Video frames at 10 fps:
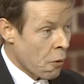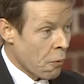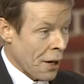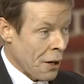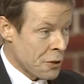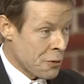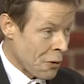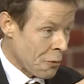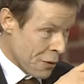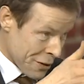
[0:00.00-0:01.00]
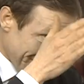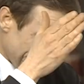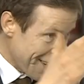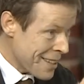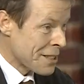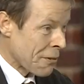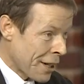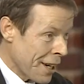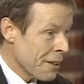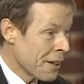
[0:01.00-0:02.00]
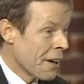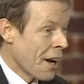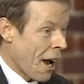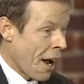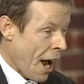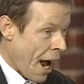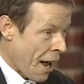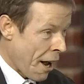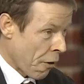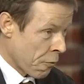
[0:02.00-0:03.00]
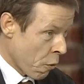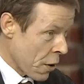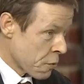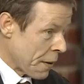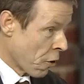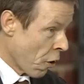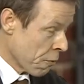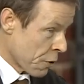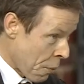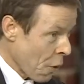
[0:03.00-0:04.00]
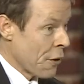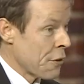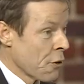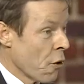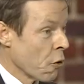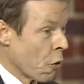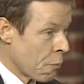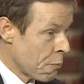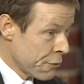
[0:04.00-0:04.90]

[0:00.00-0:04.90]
We hope to present a list of kit uh, uh, for which we've got deposits on or